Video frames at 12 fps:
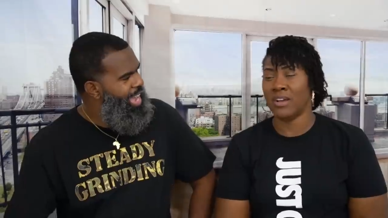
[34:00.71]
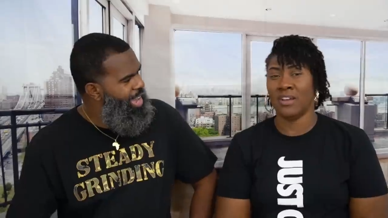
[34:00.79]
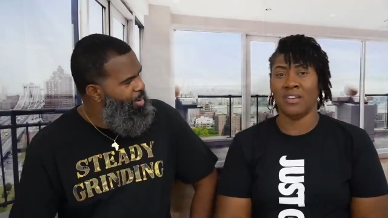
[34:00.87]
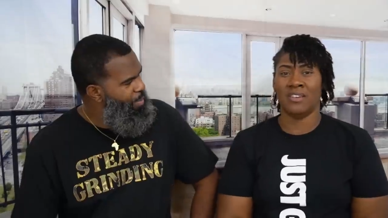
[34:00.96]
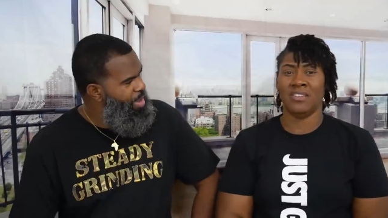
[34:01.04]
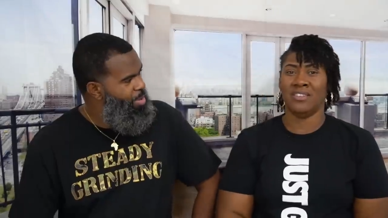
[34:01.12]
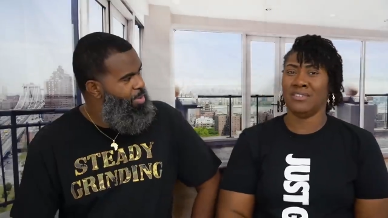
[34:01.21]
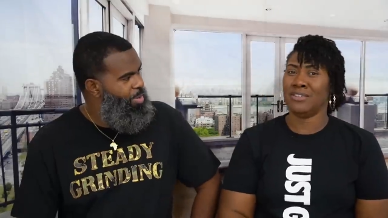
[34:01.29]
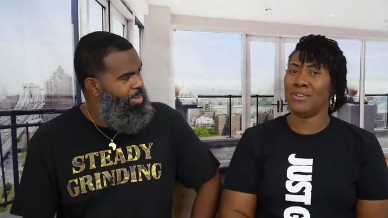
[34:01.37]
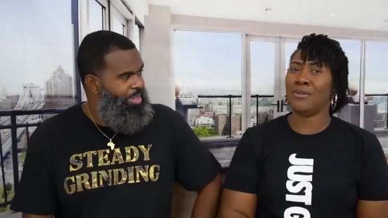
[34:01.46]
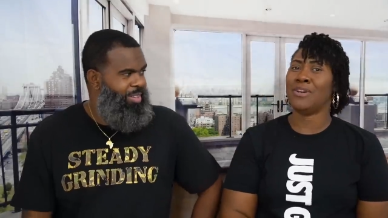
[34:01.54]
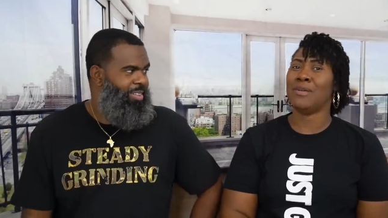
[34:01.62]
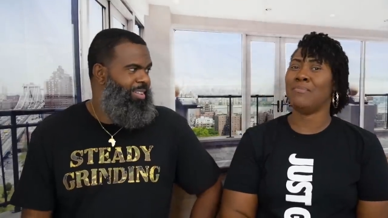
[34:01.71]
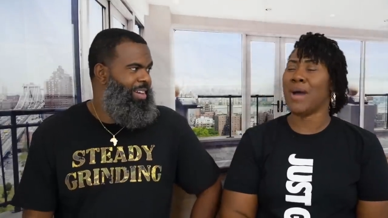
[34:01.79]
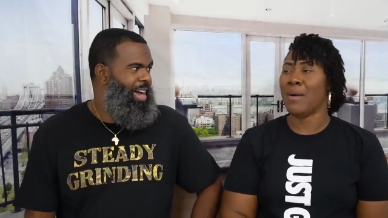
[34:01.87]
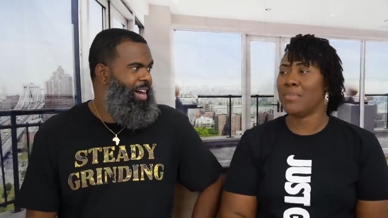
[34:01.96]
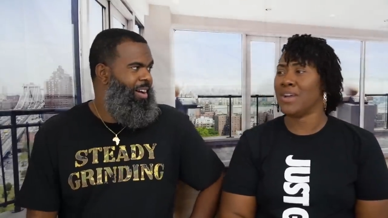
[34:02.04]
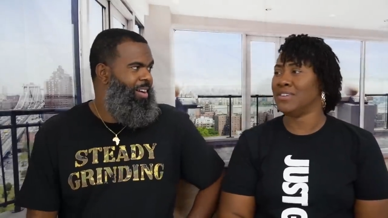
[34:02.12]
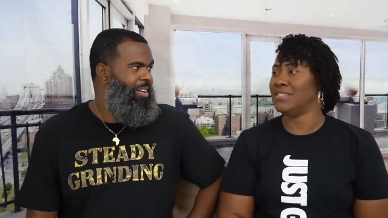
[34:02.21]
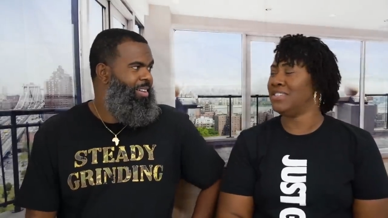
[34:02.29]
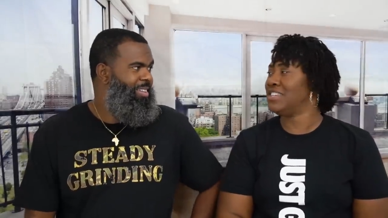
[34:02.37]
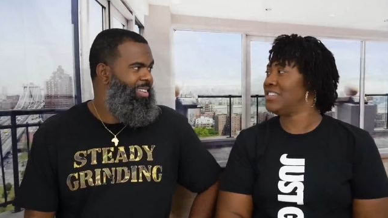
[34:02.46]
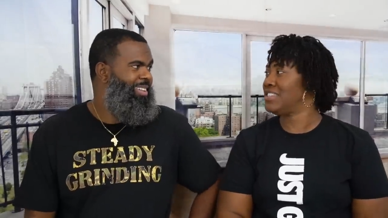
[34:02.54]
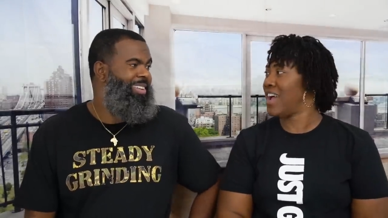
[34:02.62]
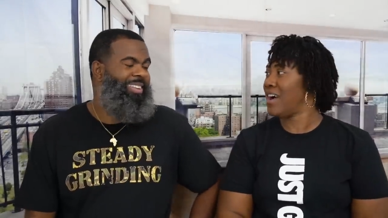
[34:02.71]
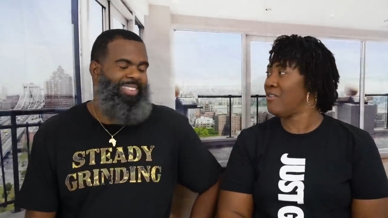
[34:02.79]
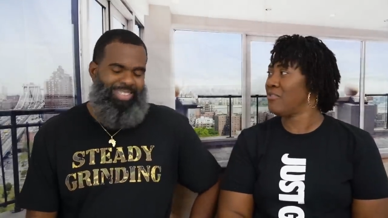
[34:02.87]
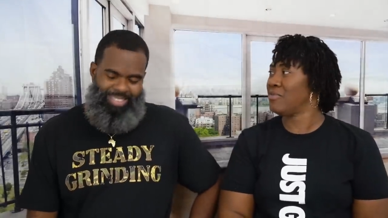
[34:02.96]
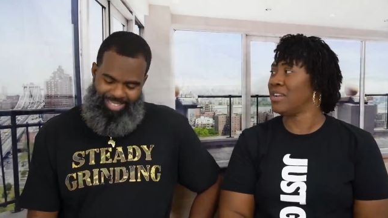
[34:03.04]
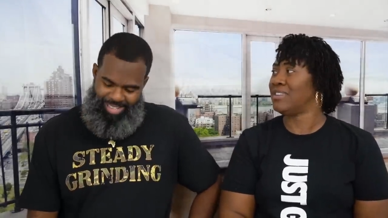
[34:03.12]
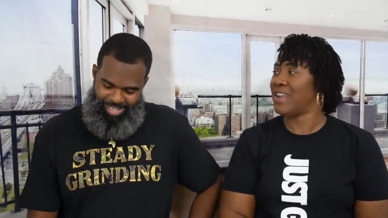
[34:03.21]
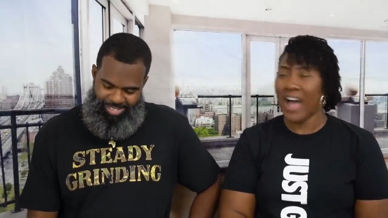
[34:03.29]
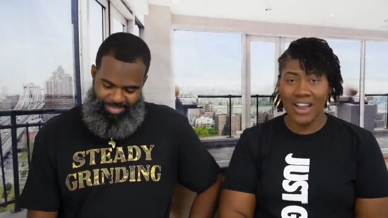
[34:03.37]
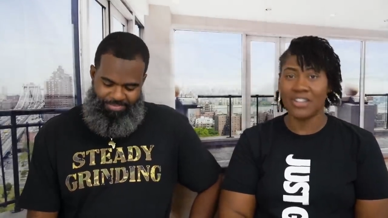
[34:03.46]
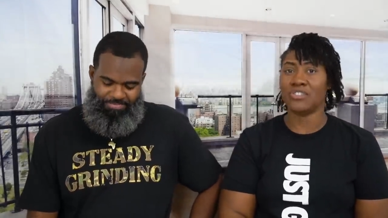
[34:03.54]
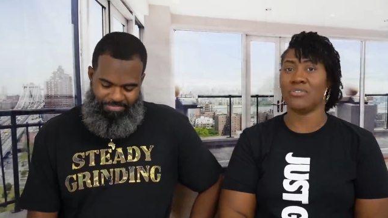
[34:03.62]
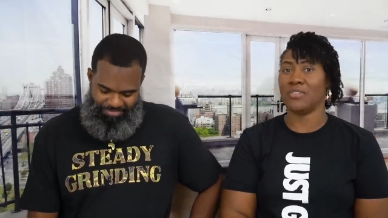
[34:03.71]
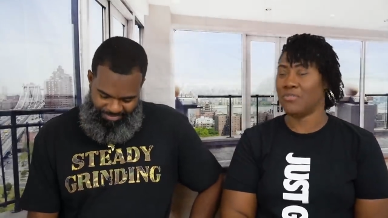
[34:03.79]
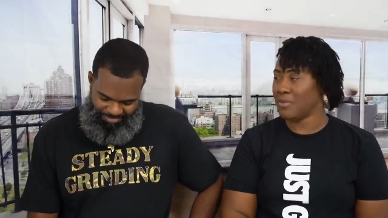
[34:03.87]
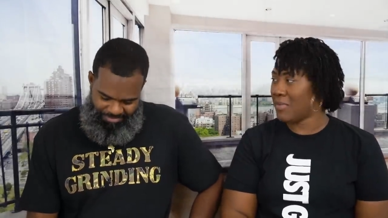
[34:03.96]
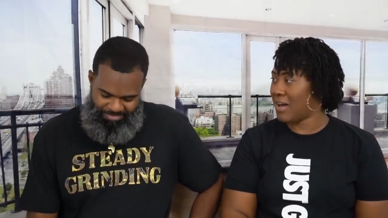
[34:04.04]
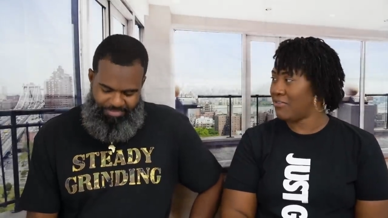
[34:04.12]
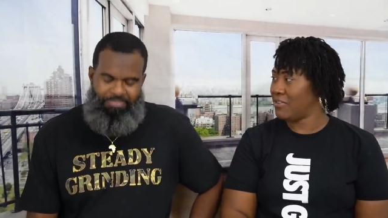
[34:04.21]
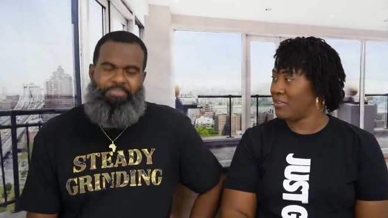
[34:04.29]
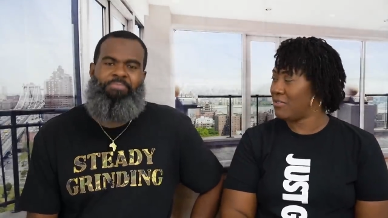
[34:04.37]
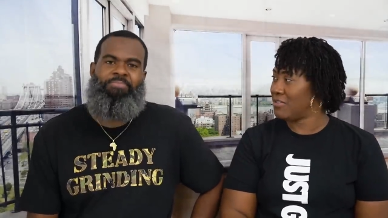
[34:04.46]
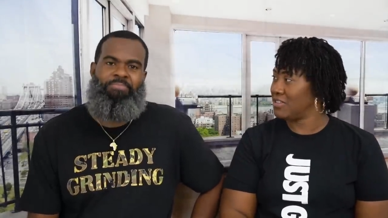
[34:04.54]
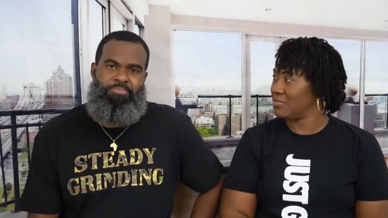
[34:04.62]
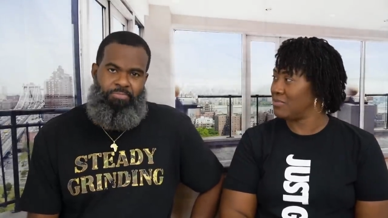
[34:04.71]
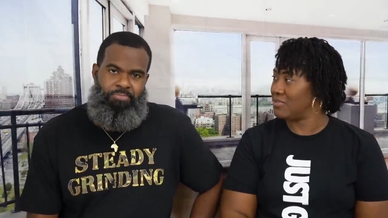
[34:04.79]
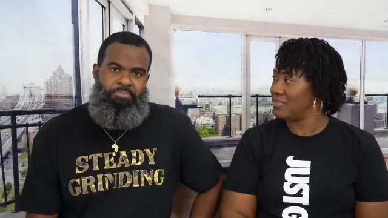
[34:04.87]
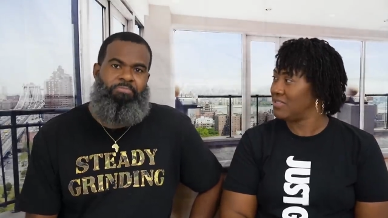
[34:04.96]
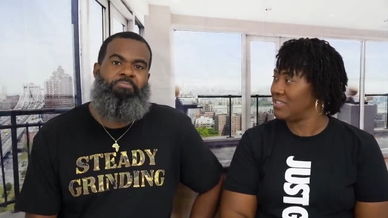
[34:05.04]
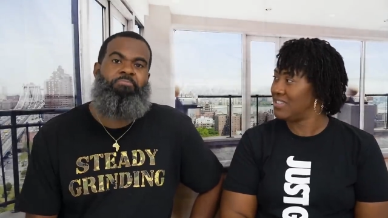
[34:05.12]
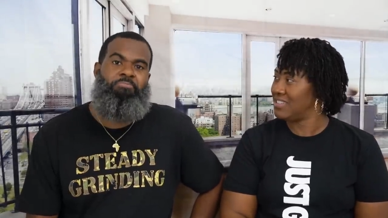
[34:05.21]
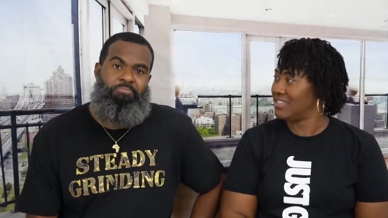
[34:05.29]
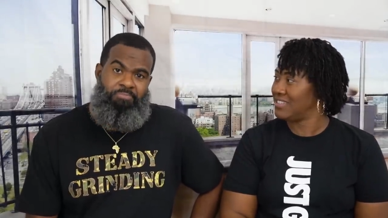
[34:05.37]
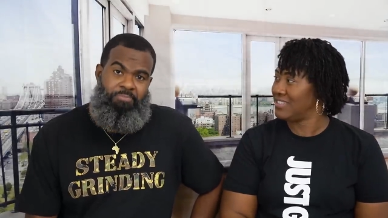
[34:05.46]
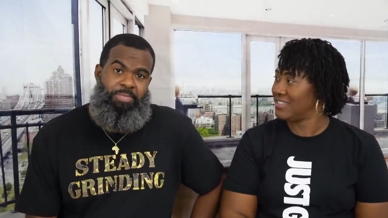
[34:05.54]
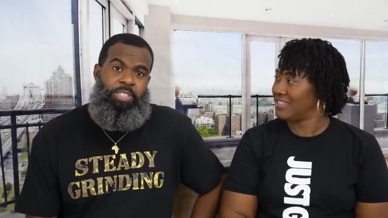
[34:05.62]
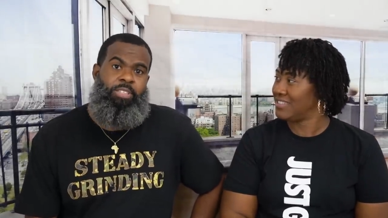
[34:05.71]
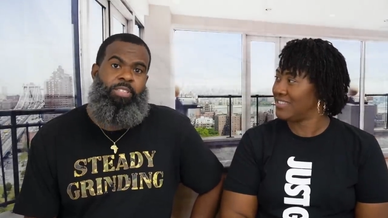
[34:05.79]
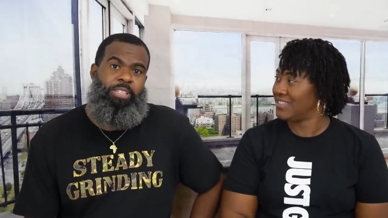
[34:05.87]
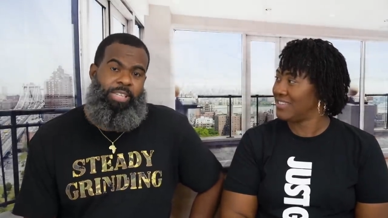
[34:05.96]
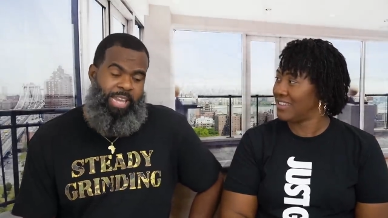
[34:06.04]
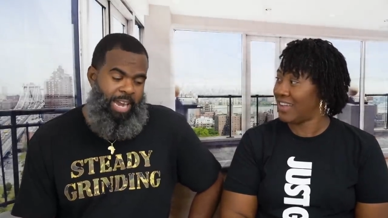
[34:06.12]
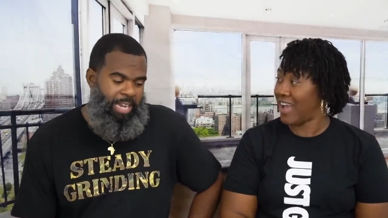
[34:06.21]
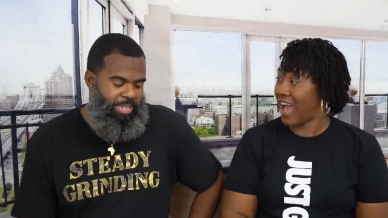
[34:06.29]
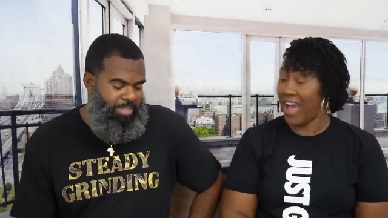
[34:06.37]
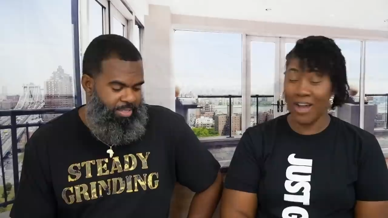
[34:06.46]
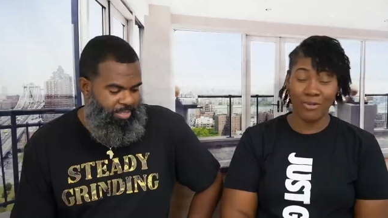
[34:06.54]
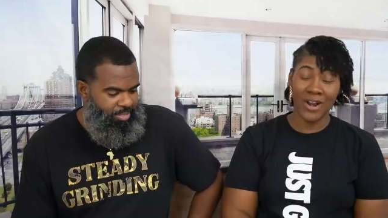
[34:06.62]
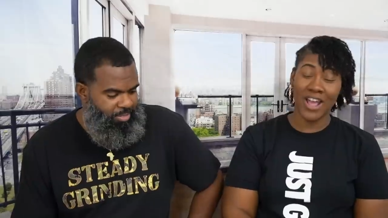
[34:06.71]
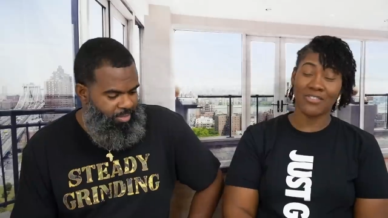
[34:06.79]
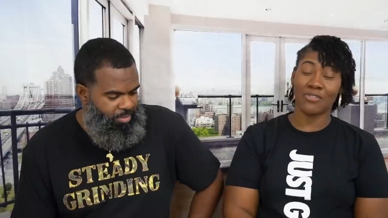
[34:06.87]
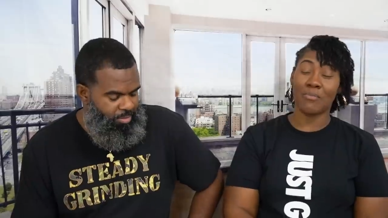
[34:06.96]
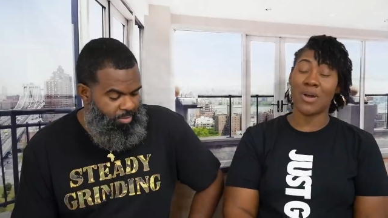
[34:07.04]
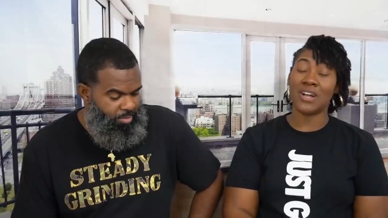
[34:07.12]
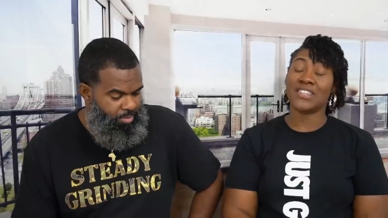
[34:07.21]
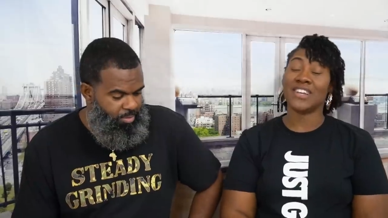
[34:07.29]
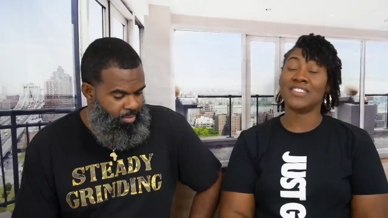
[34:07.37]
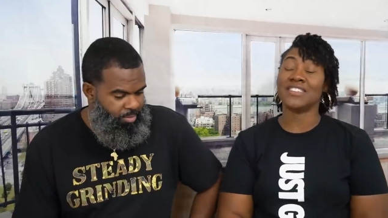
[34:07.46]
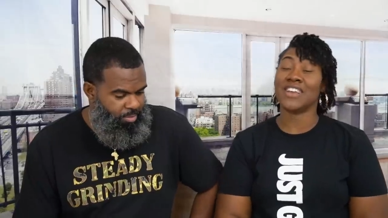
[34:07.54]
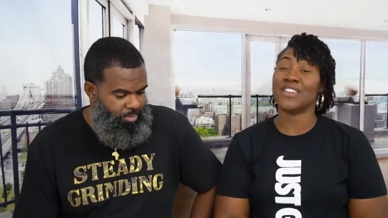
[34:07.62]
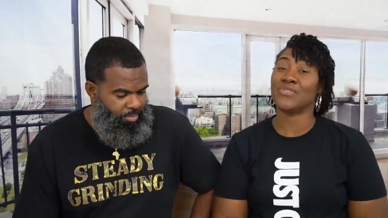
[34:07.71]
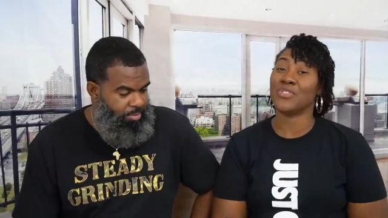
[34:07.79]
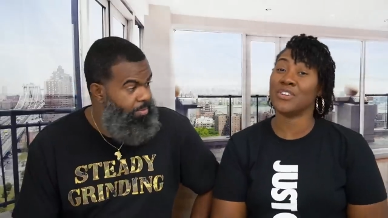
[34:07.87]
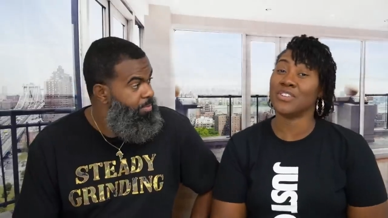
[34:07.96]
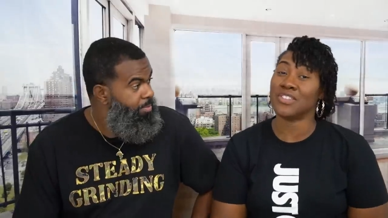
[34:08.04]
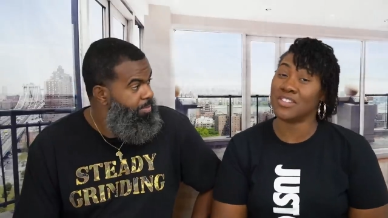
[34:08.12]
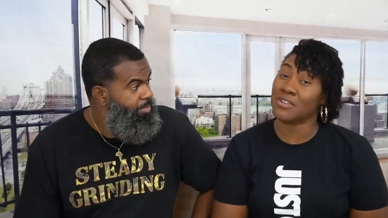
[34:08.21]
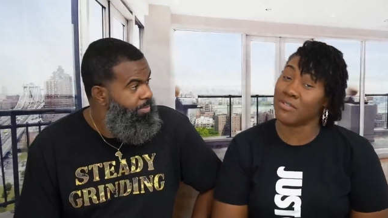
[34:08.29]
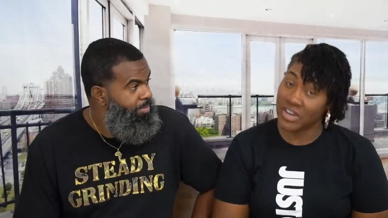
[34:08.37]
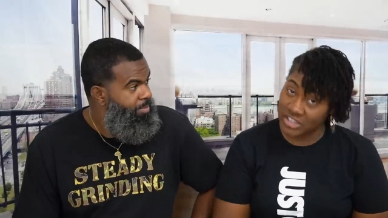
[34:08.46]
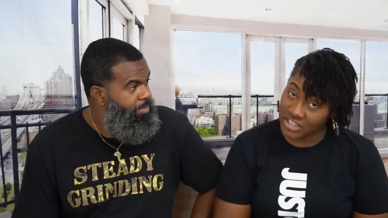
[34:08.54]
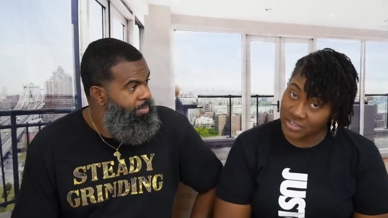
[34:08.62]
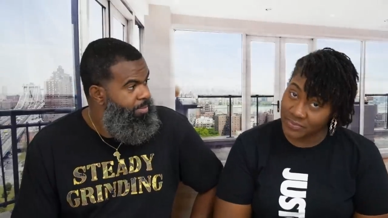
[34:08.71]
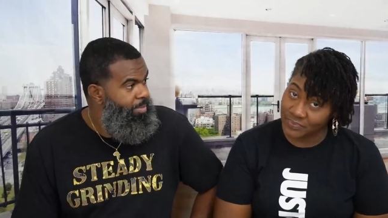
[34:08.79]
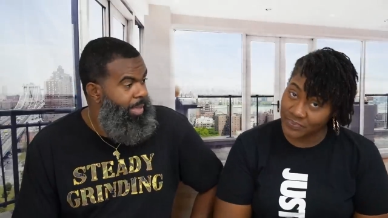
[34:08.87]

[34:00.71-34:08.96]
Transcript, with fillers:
Speaker 1: I help you? You don't even buy nah. me a dish towel from the yeah. Dollar Tree for my, for Christmas. Yeah. I don't ask for much. I just ask for consideration